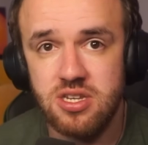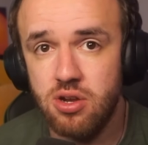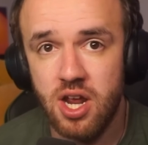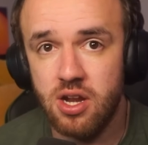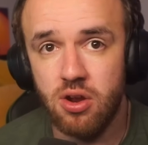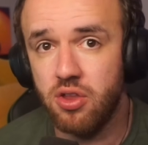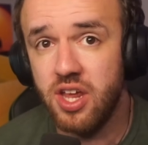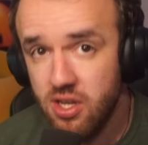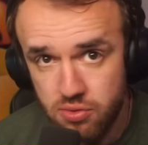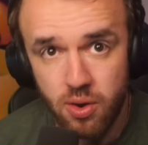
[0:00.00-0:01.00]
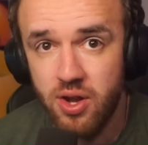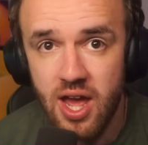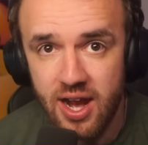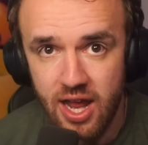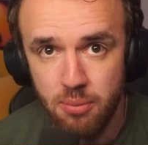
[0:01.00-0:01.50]
United early and throw a
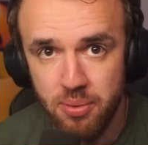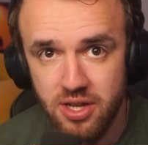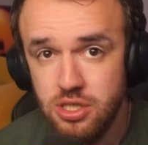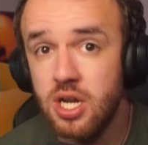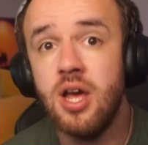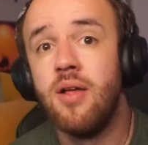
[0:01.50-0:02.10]
knockout punch.